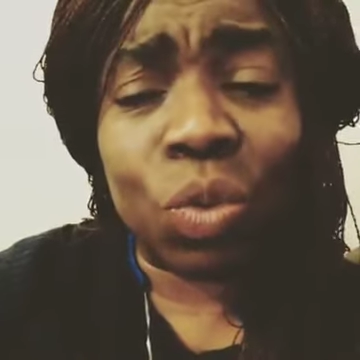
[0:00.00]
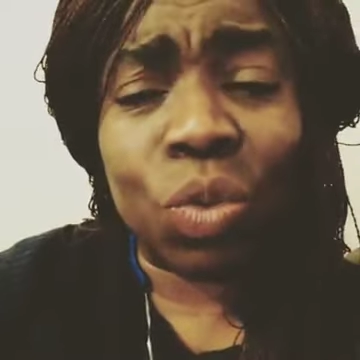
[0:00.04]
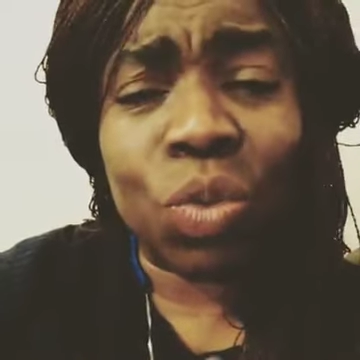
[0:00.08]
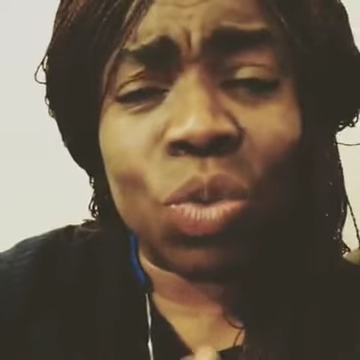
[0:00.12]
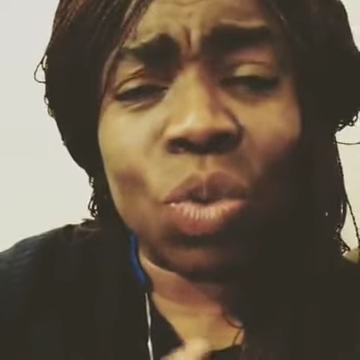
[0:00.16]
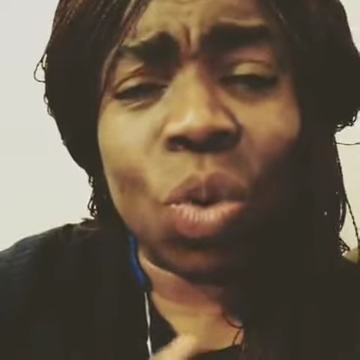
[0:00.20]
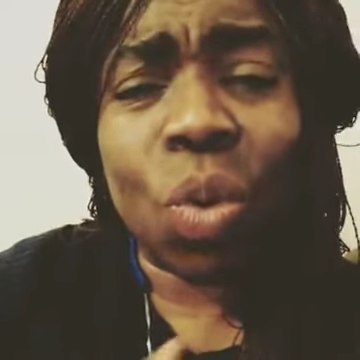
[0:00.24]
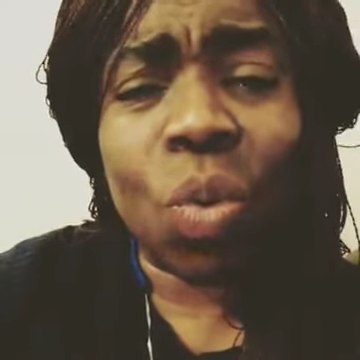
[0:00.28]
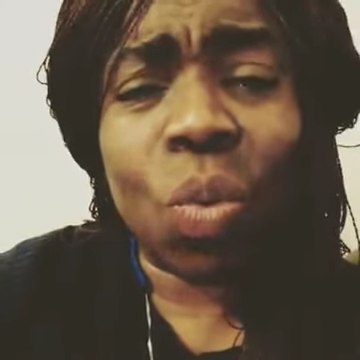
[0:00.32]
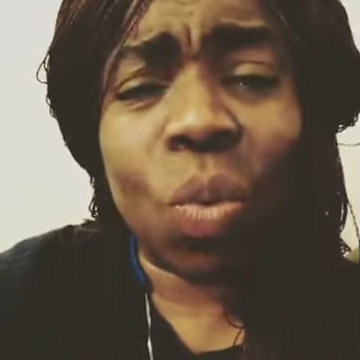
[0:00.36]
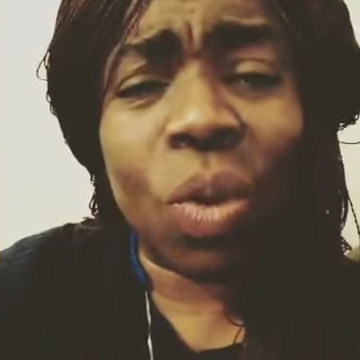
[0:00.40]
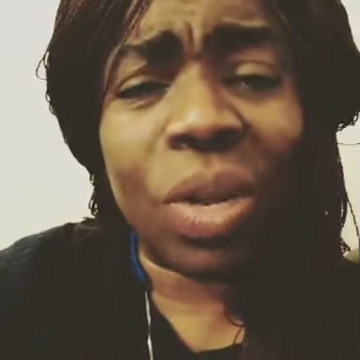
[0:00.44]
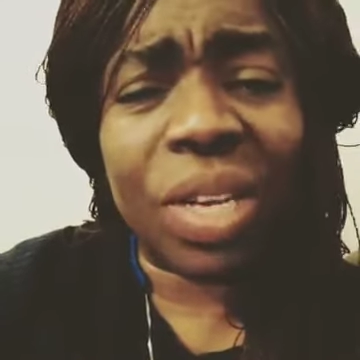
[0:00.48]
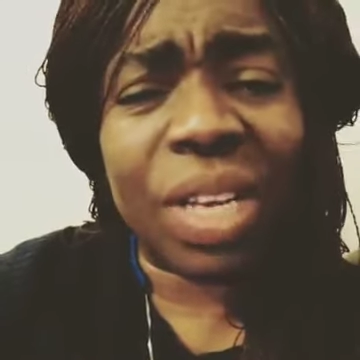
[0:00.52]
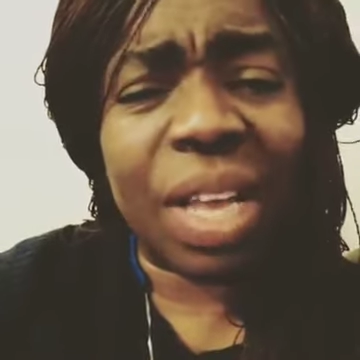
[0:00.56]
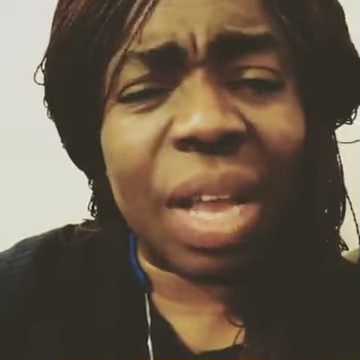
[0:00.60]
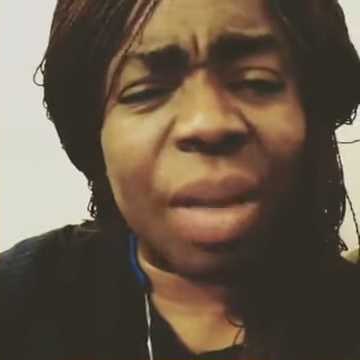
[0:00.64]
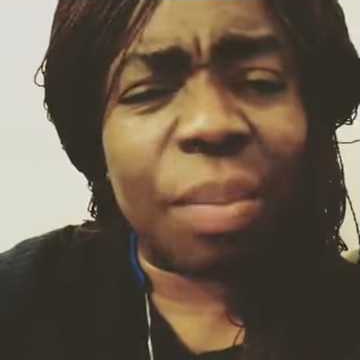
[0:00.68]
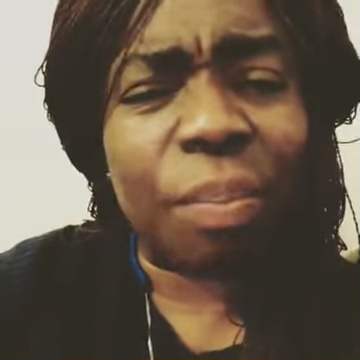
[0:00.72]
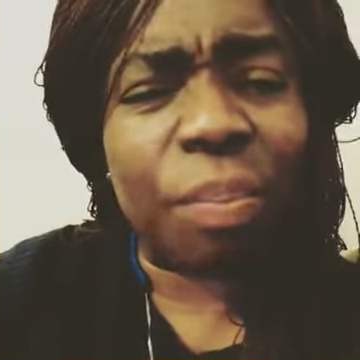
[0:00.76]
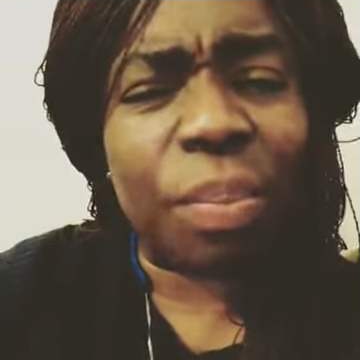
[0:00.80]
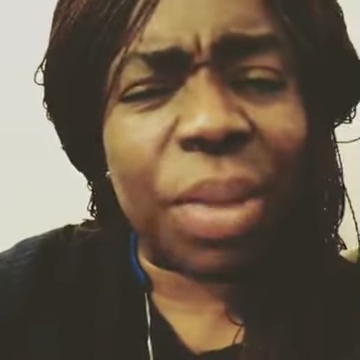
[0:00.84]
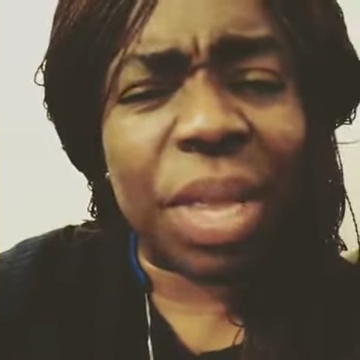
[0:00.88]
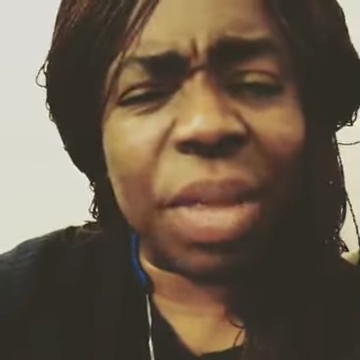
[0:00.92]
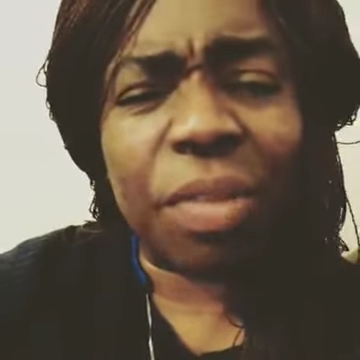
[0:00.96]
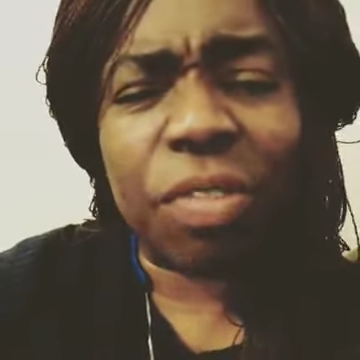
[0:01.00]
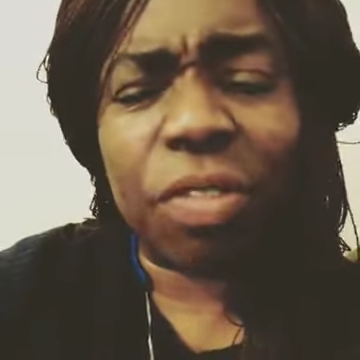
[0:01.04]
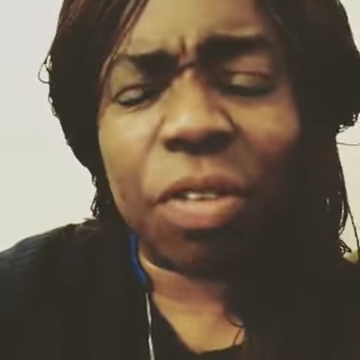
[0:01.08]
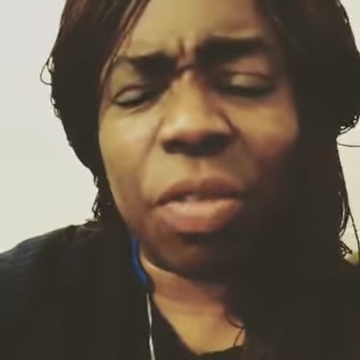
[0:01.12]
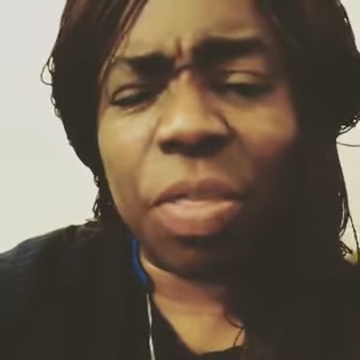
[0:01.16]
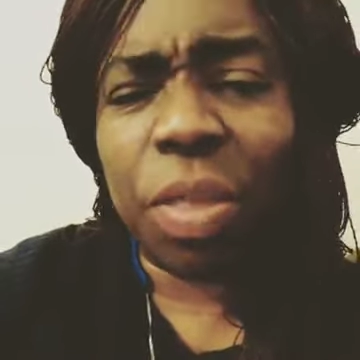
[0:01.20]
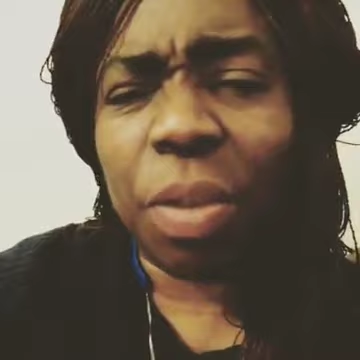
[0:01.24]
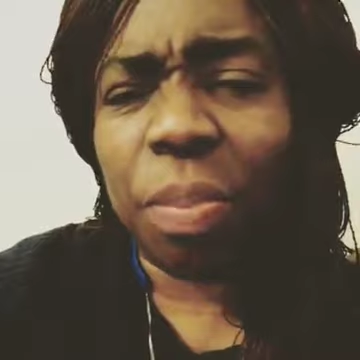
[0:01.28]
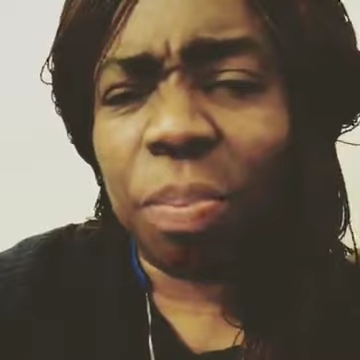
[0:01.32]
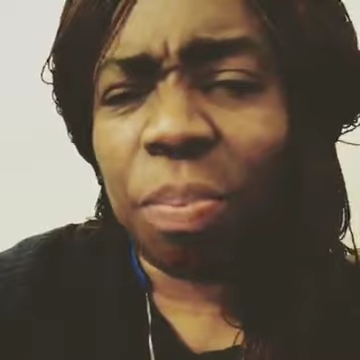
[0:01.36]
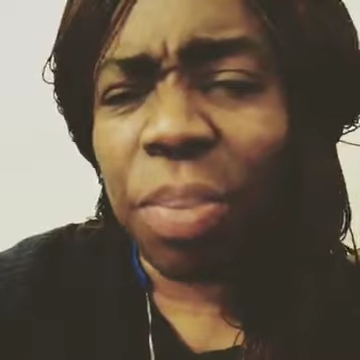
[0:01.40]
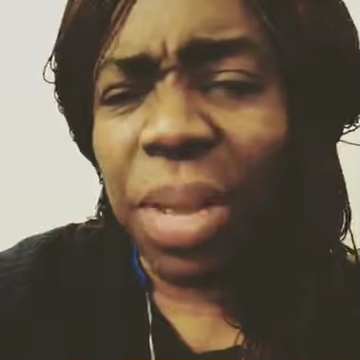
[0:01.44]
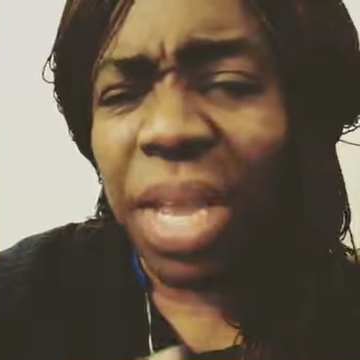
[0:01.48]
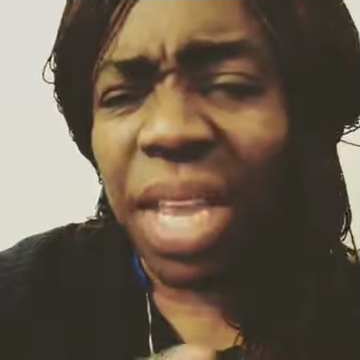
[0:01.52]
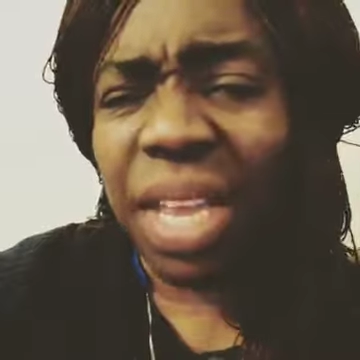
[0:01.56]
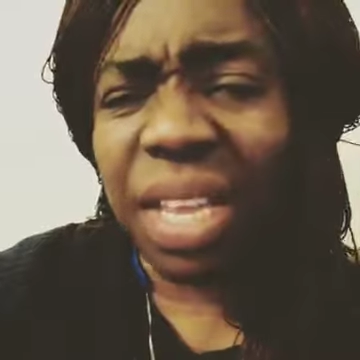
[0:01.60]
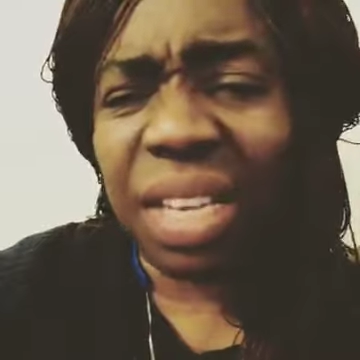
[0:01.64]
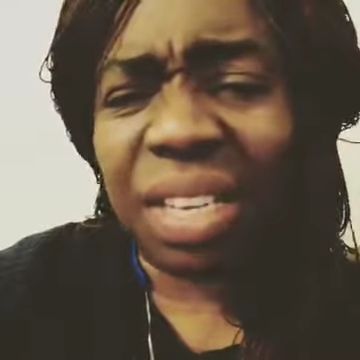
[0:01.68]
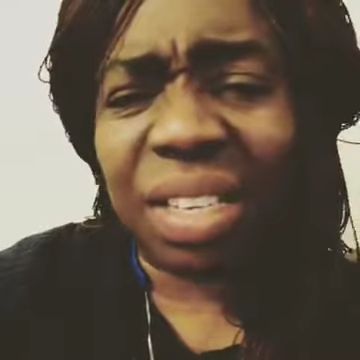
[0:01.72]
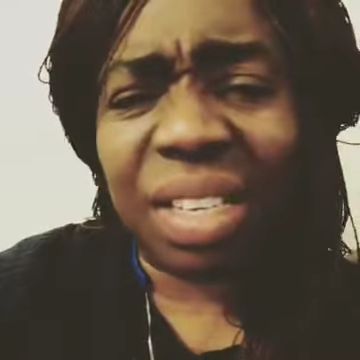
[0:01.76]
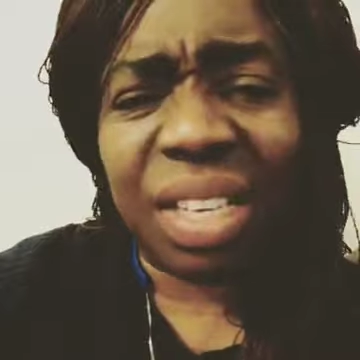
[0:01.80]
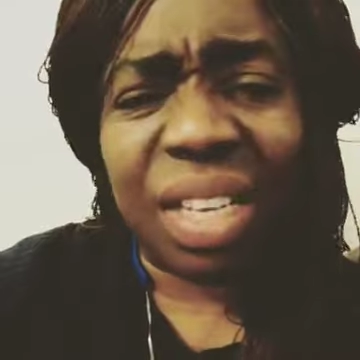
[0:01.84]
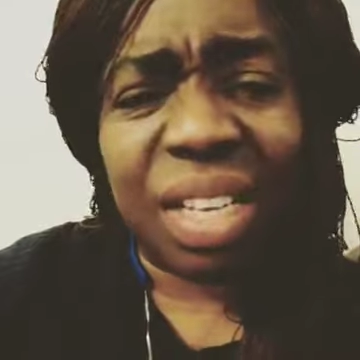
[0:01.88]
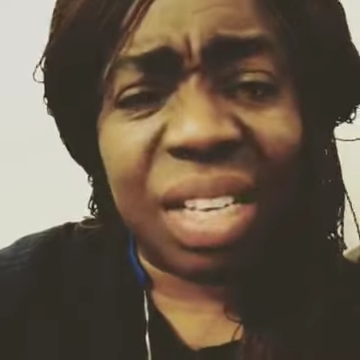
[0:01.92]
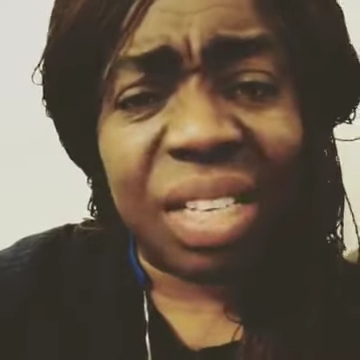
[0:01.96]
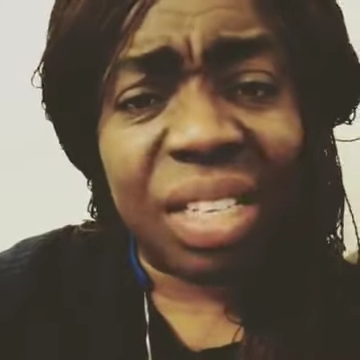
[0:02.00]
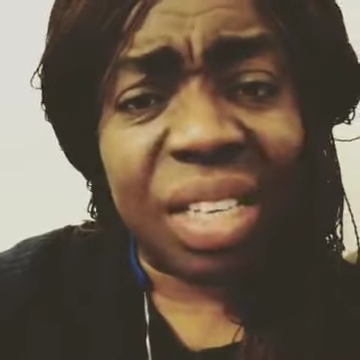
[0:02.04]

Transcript: No one can pay for the pain